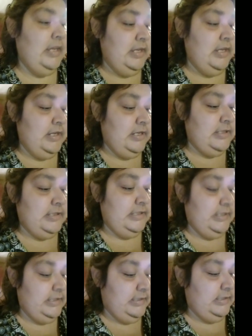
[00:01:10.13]

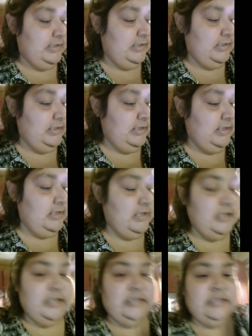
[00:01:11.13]
6
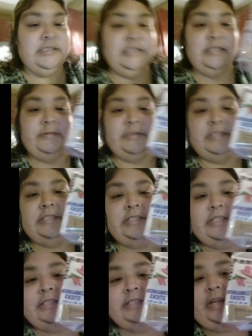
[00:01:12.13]
cinnamon
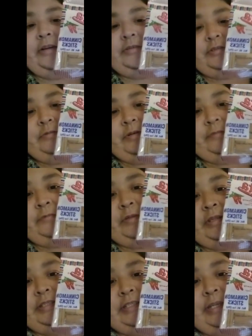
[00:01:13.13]
sticks. I also went with
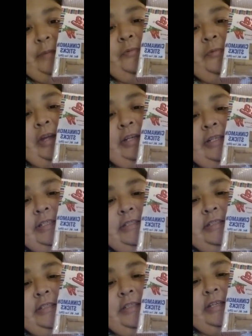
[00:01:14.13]
the same brand as
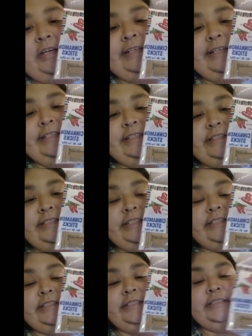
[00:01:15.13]
the anise
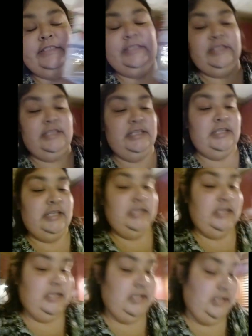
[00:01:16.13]
seeds.
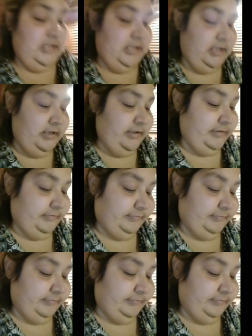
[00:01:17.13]
Um,